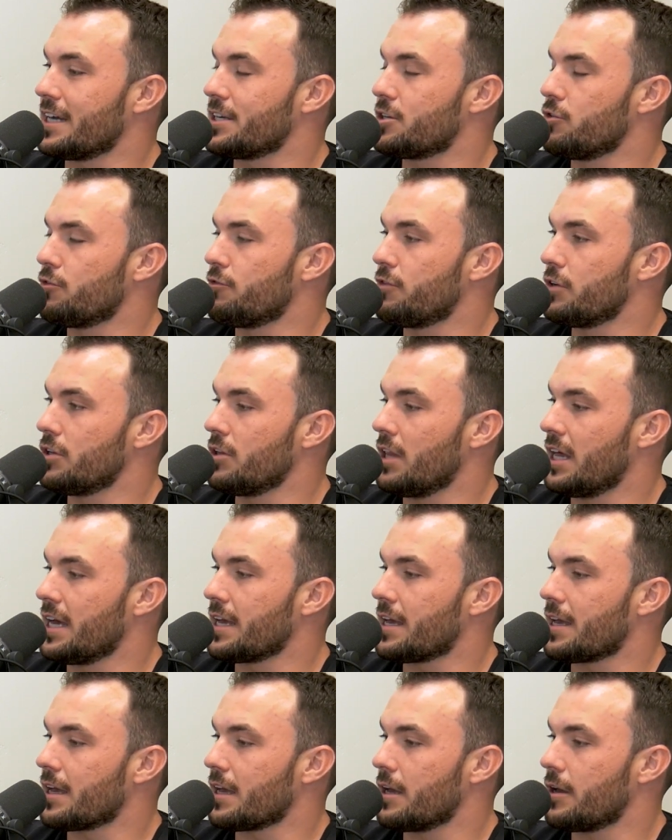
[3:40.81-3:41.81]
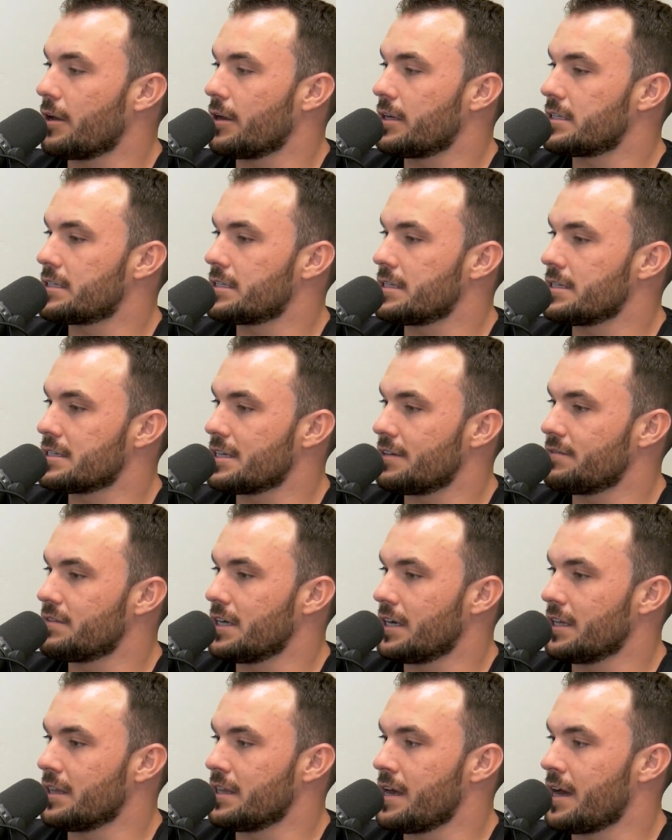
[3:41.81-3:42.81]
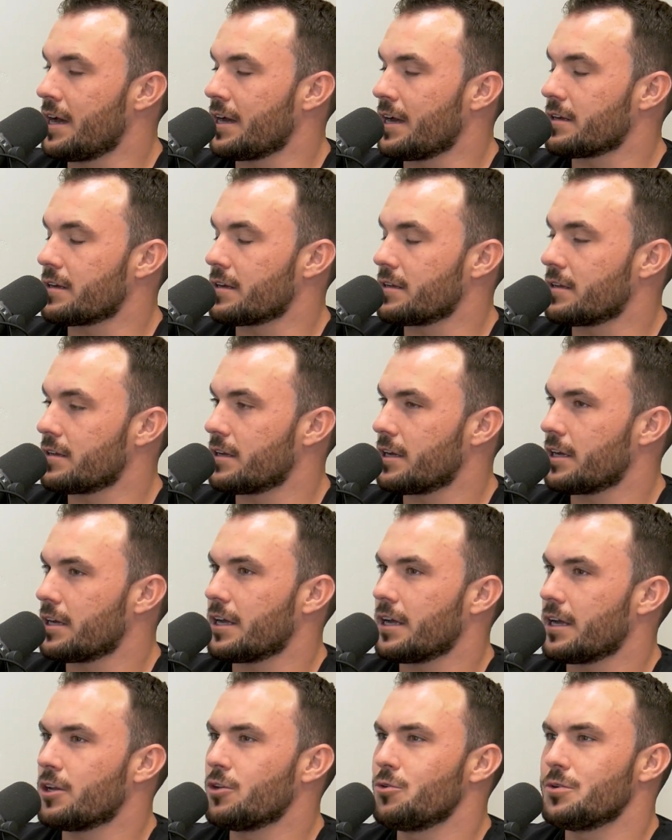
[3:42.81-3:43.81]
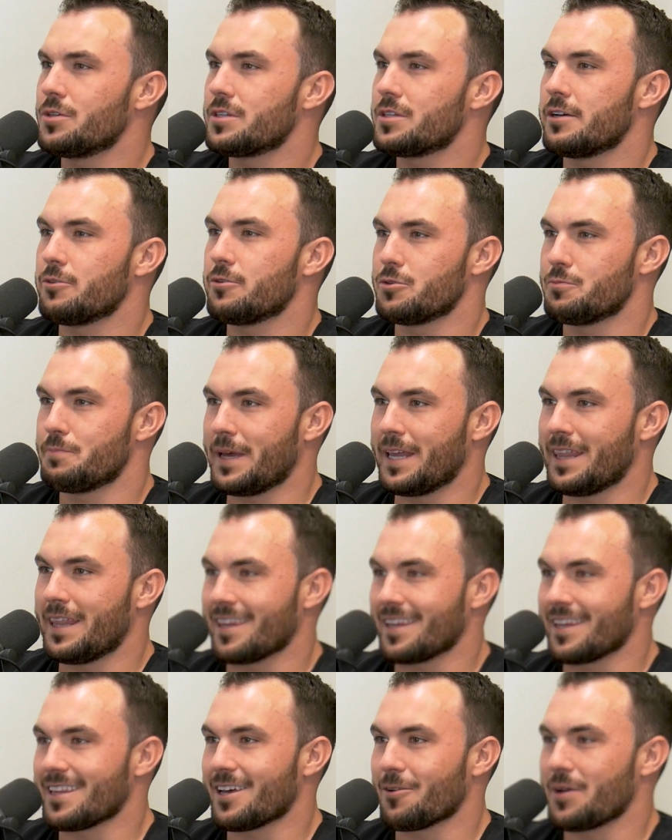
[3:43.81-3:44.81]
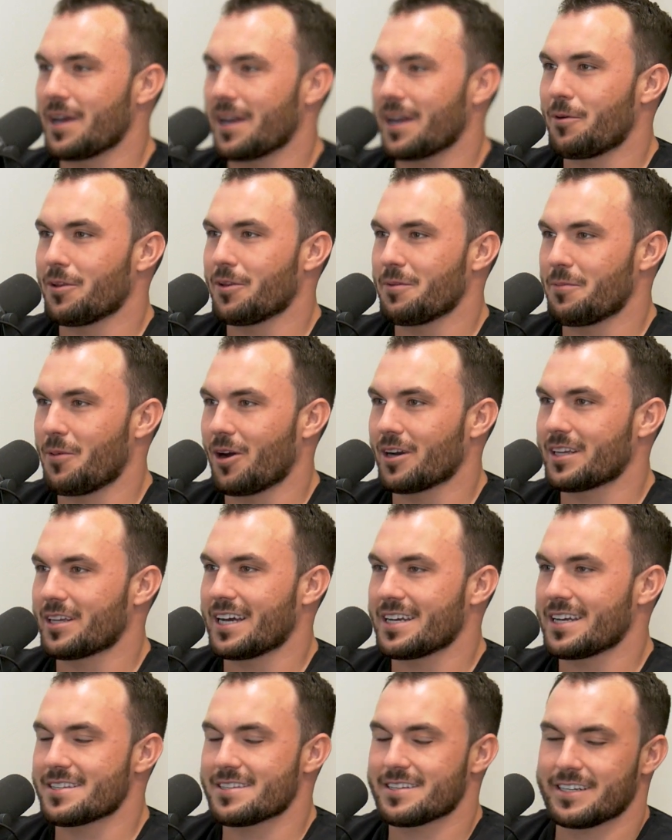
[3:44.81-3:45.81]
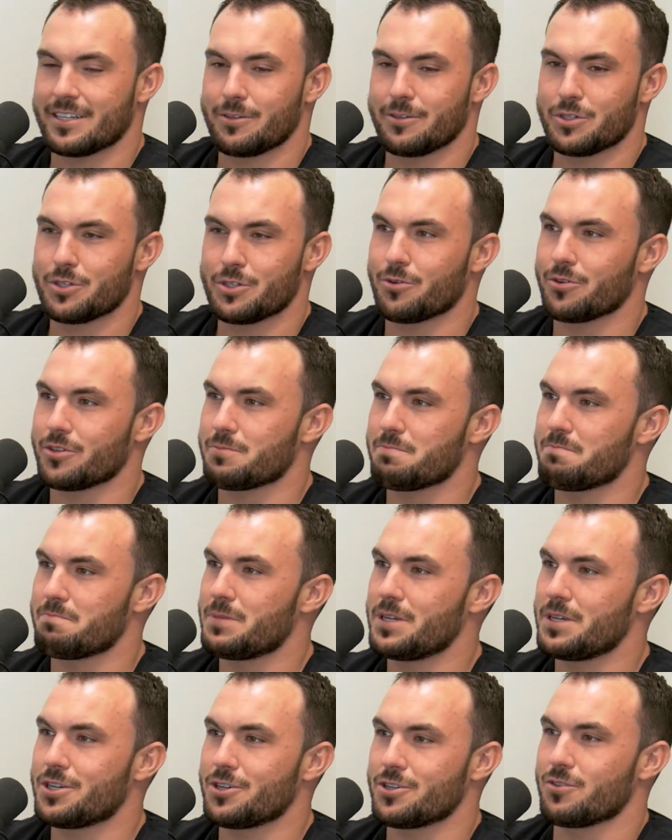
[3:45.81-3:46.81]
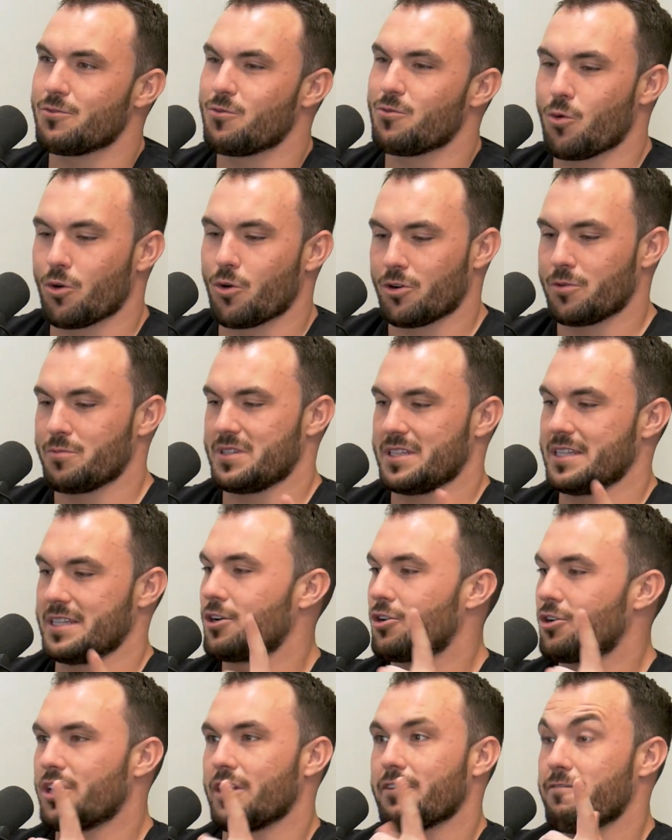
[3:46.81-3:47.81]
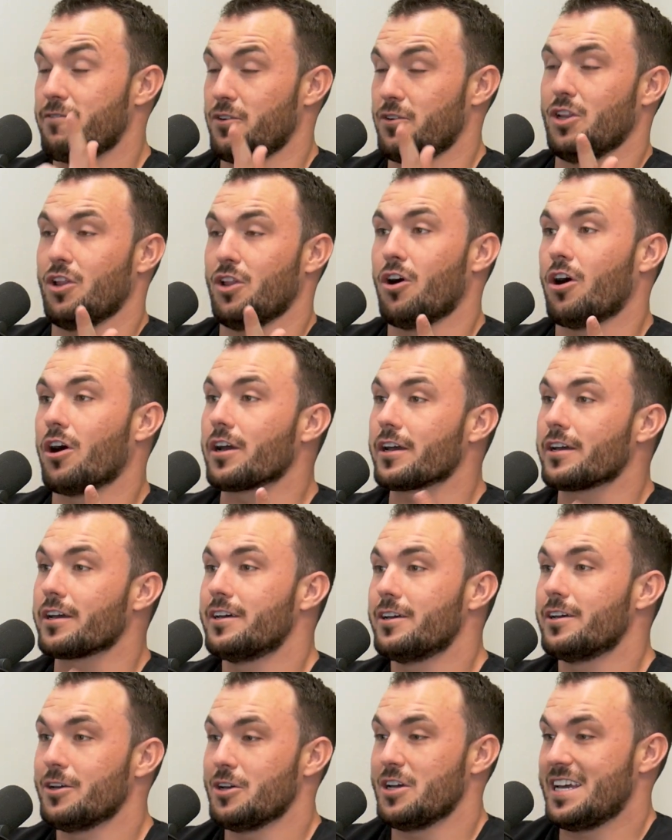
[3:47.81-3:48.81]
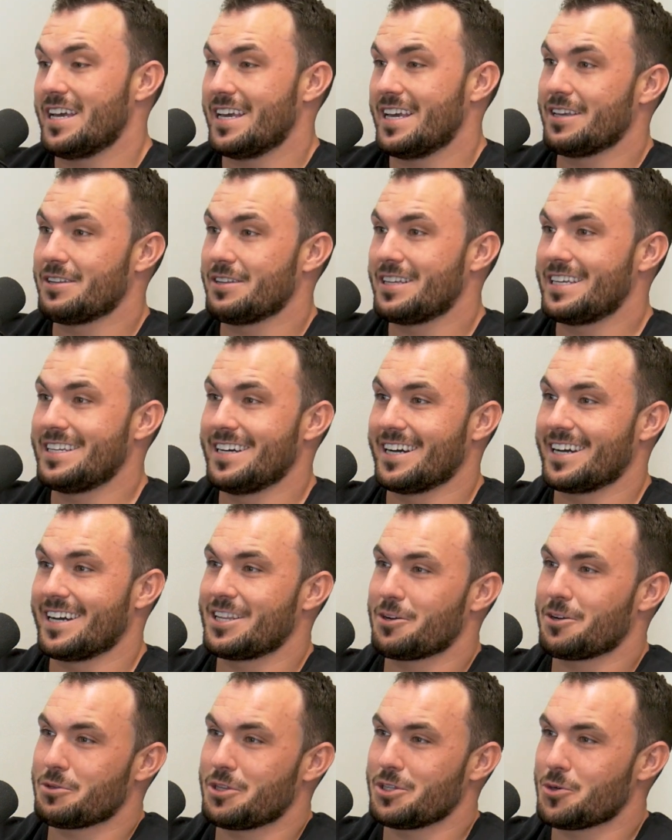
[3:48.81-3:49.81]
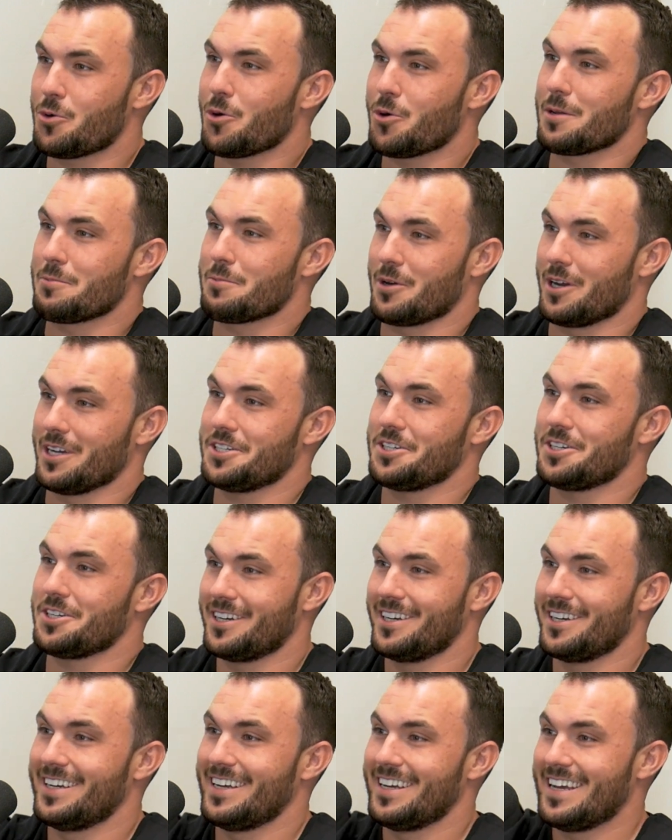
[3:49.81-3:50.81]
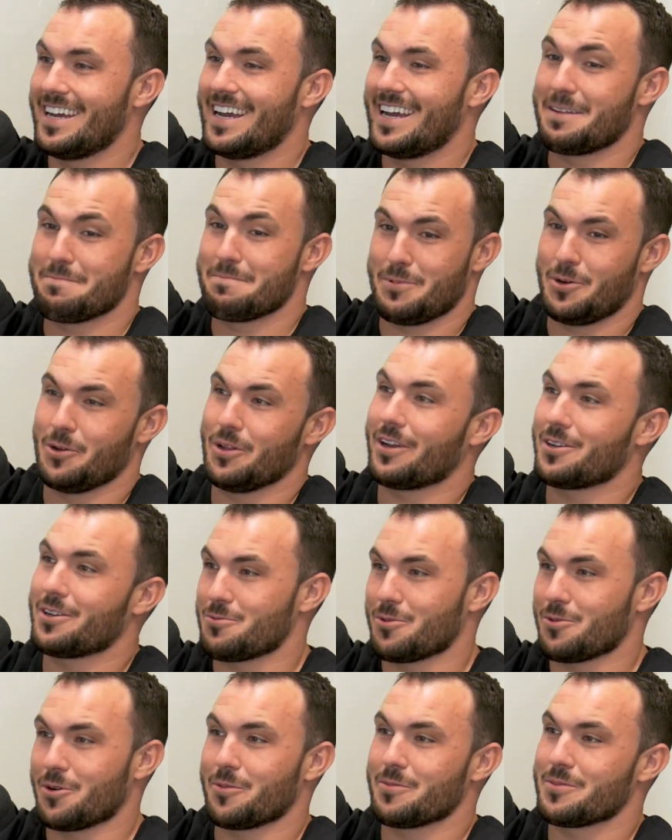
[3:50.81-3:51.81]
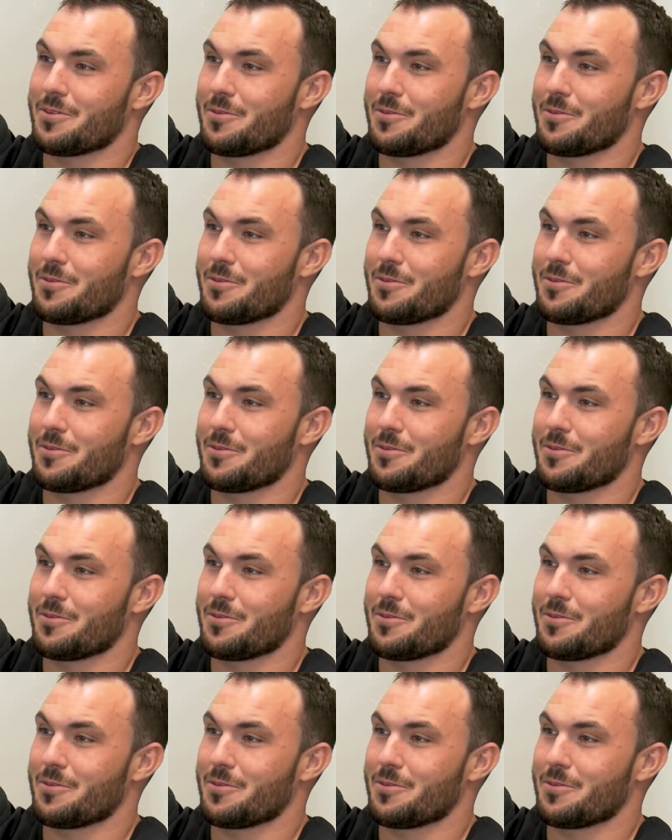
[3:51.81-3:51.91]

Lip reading: I do feel like since I've done that, and it was Bentley that we had him on the podcast, and he was showing us pictures of worms, literally a foot long. He dug in there with a toilet brush, and he pulled out his worms.